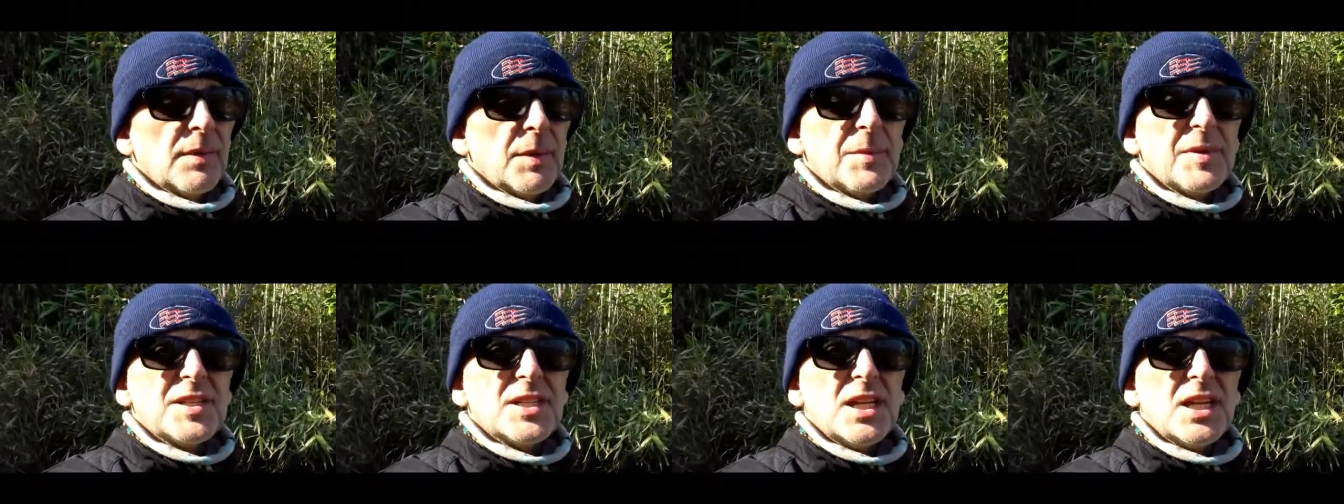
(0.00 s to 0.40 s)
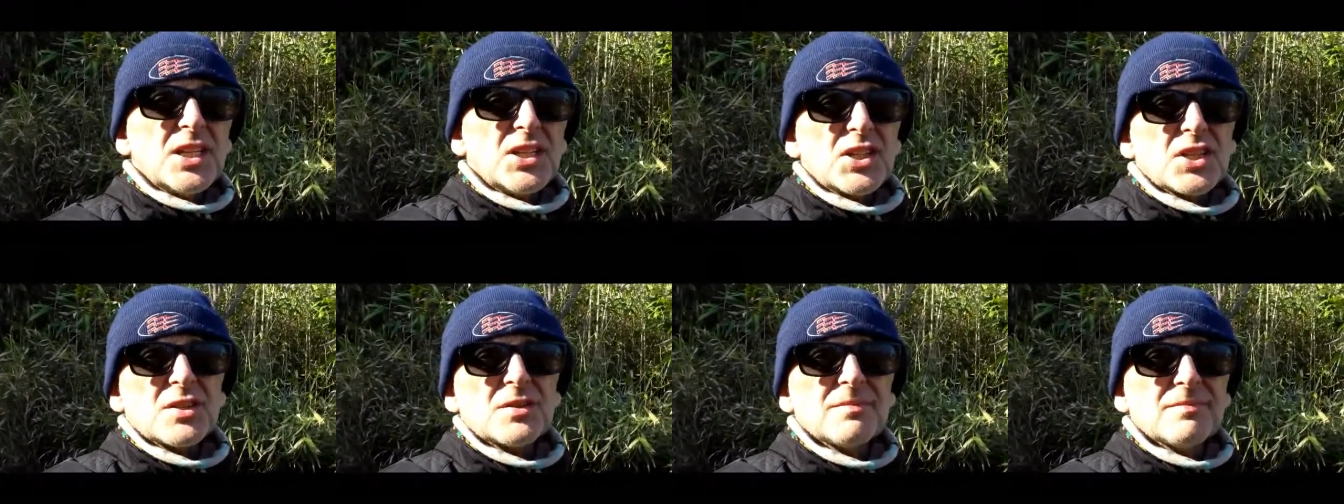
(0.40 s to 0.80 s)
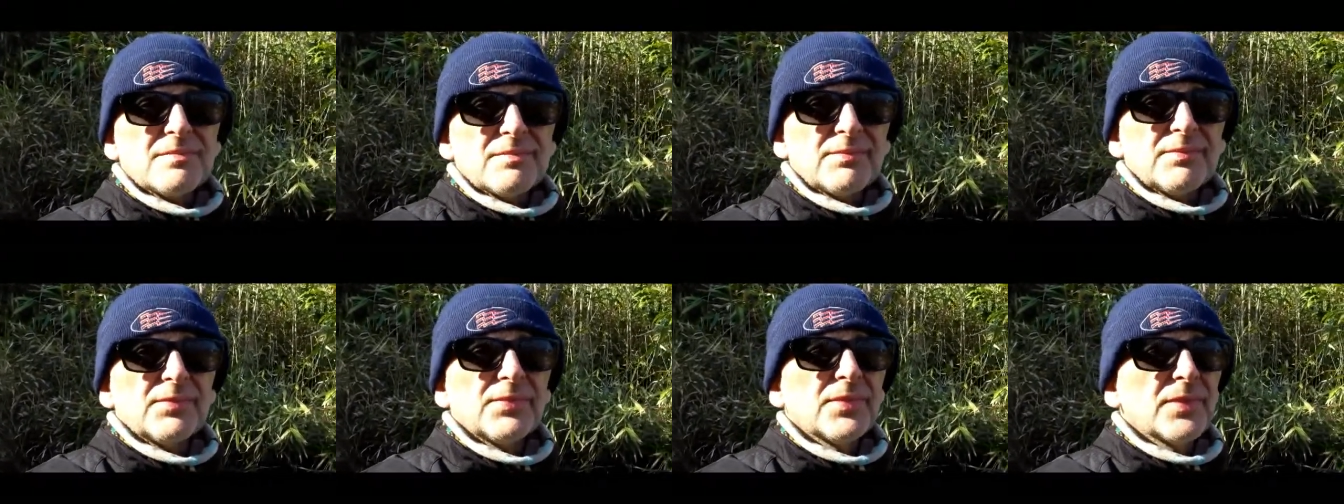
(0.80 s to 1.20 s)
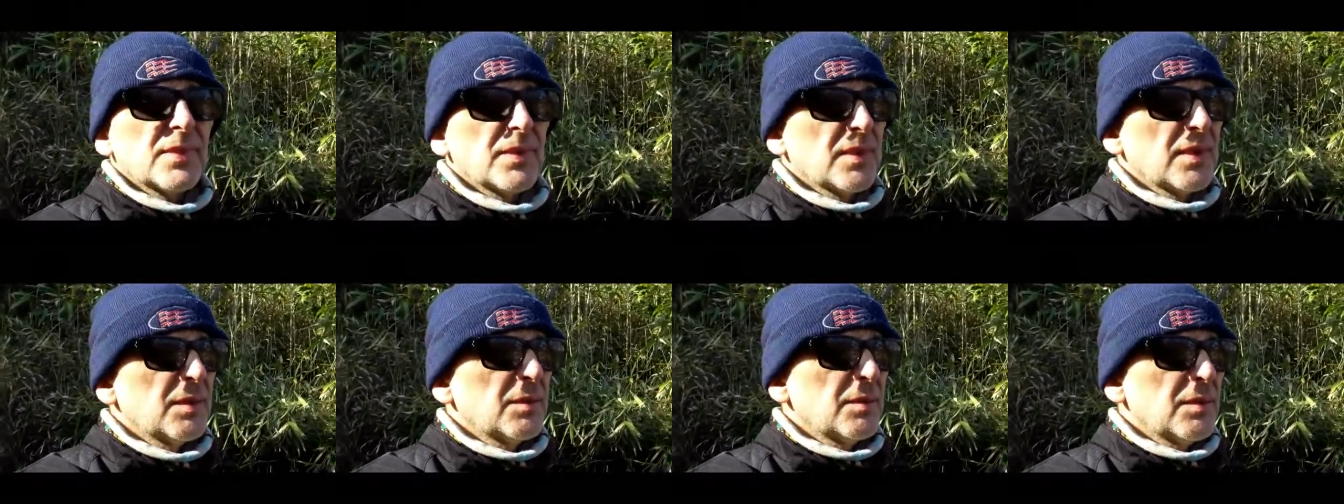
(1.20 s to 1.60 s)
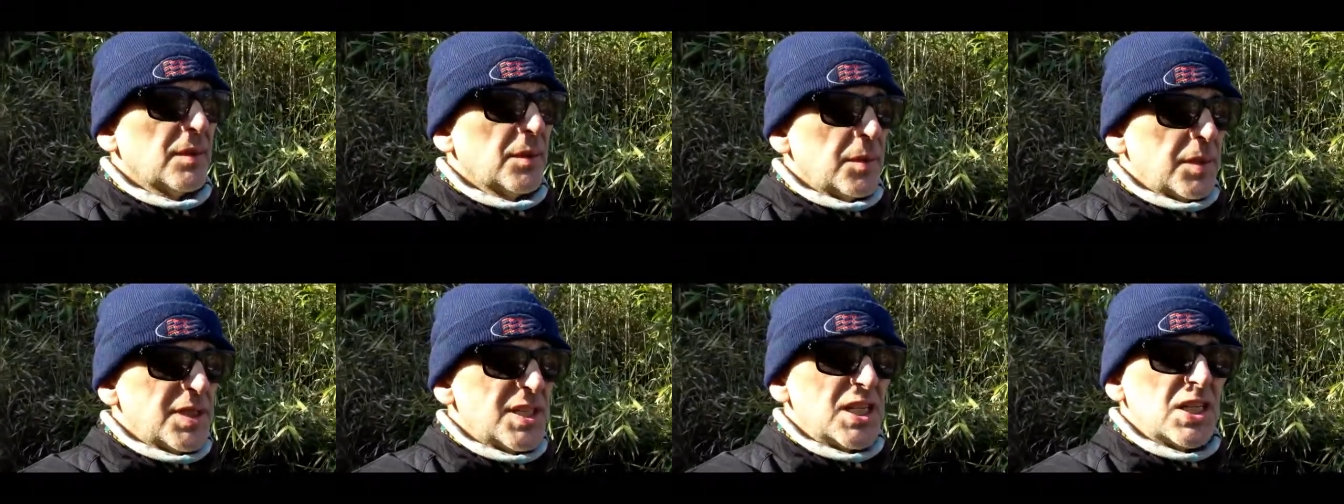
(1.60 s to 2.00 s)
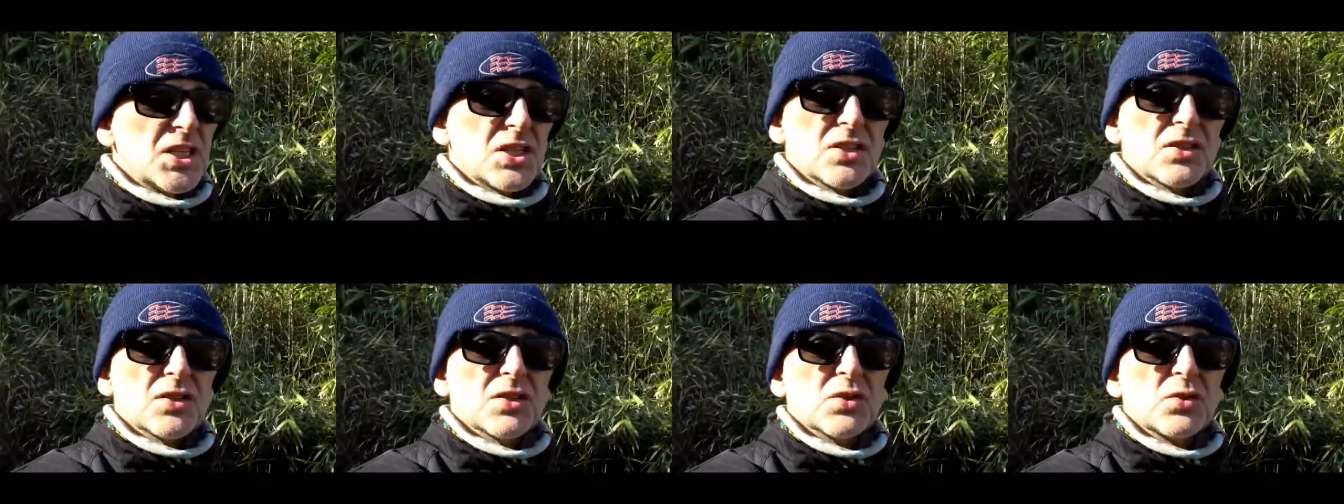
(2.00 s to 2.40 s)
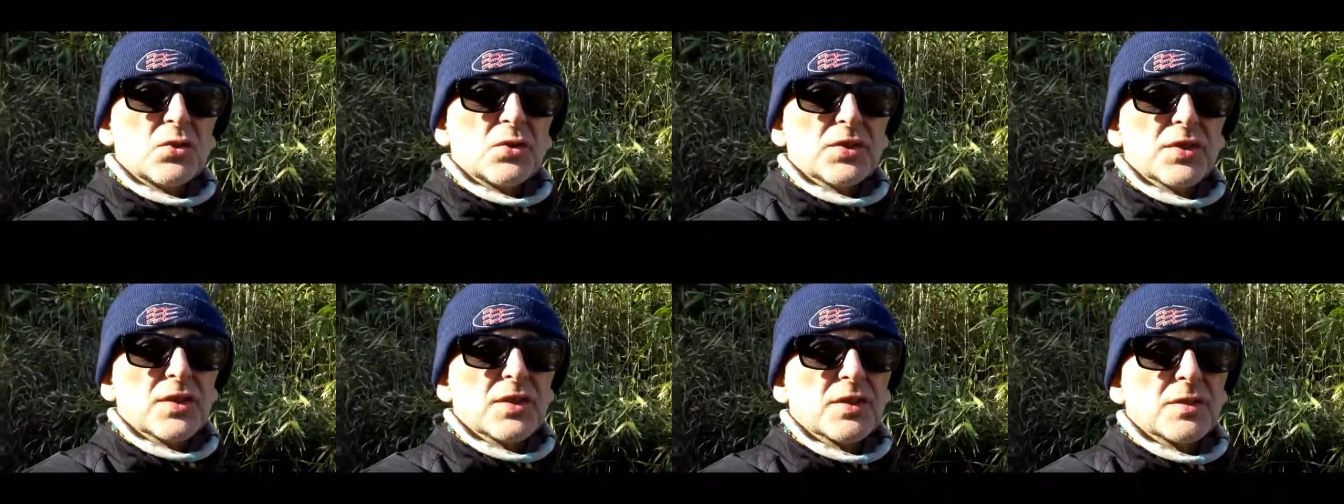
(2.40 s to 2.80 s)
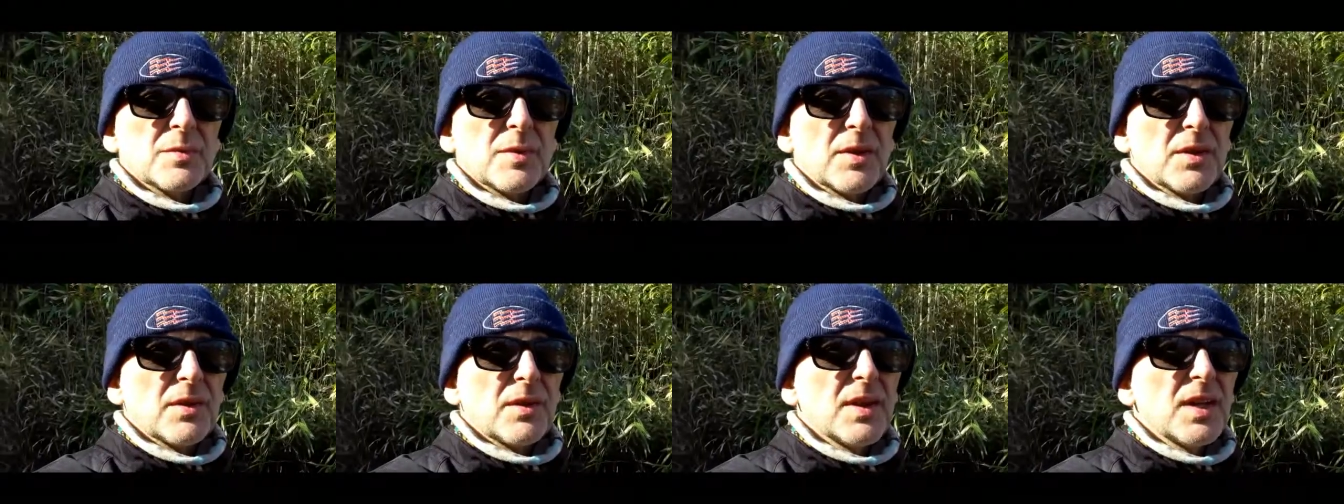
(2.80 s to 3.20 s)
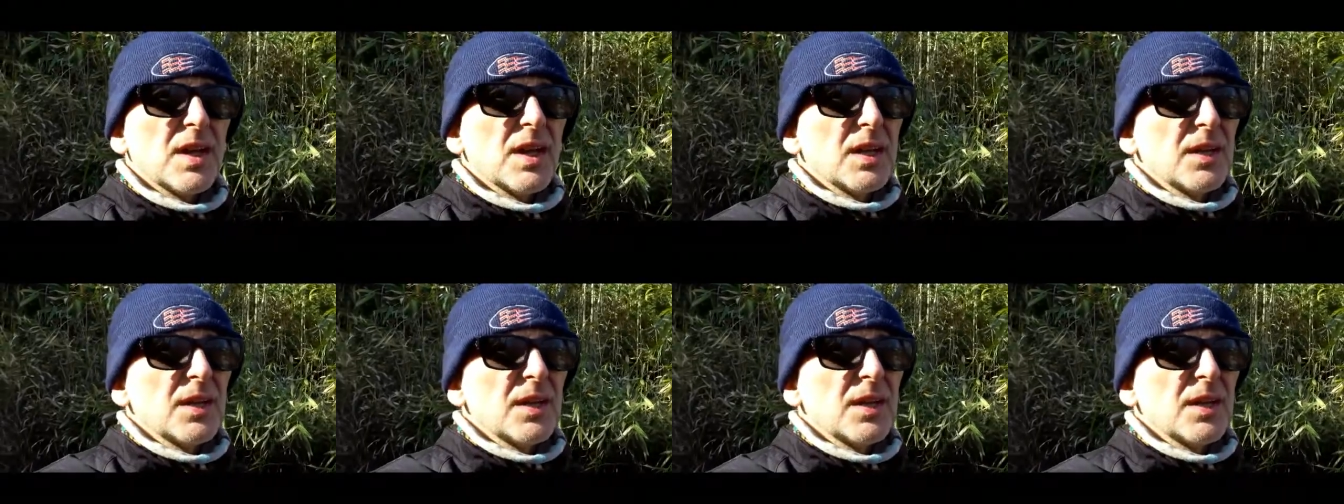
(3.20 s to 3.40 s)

maybe teach, maybe teach in the school system there.